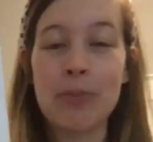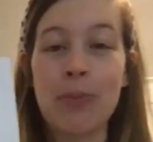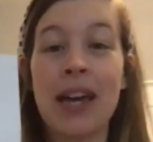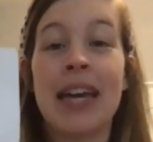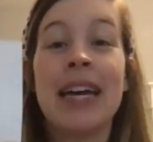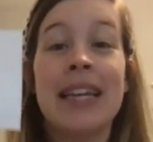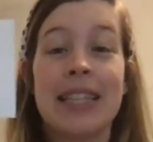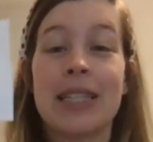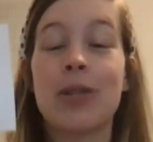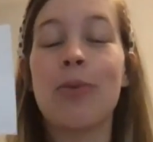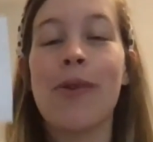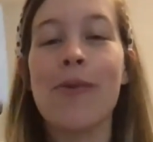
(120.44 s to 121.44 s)
point. This
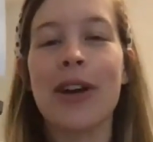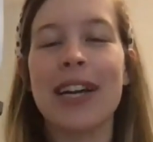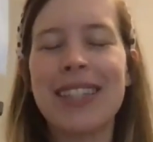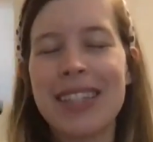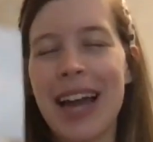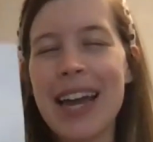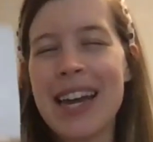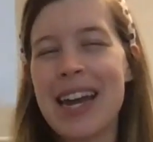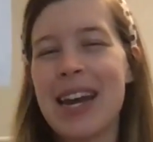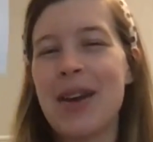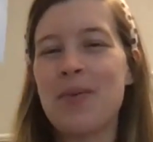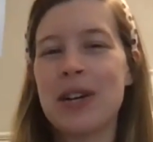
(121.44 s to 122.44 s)
is when we're
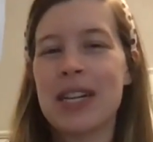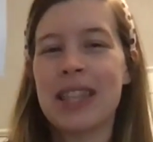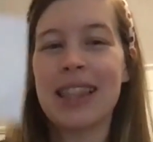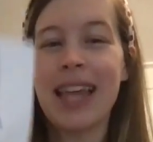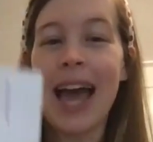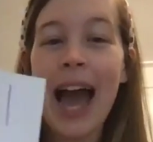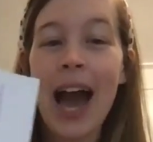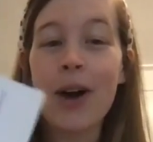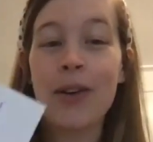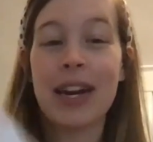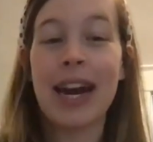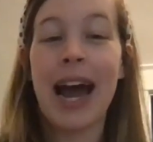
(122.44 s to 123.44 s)
excited and we're
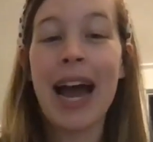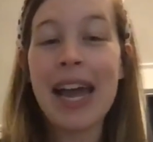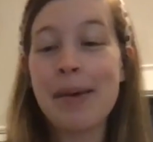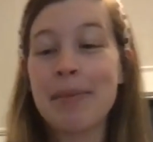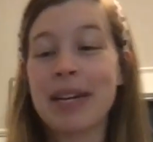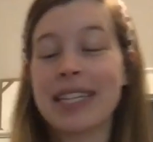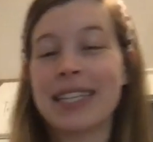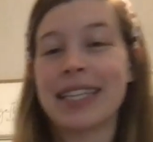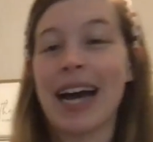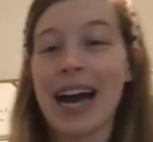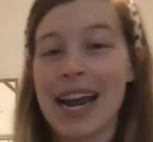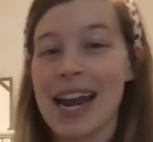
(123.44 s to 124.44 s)
loud, and I am
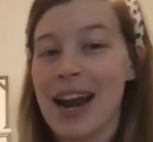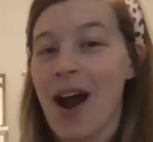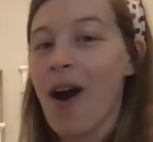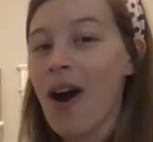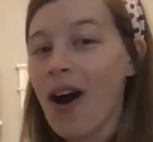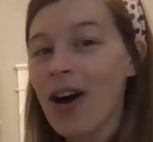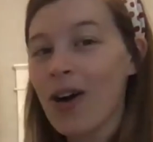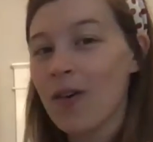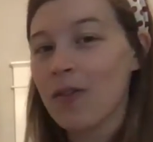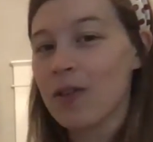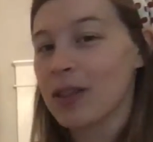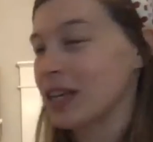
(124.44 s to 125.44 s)
excited all
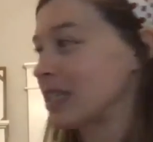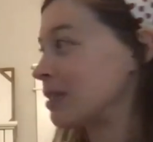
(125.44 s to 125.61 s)
over this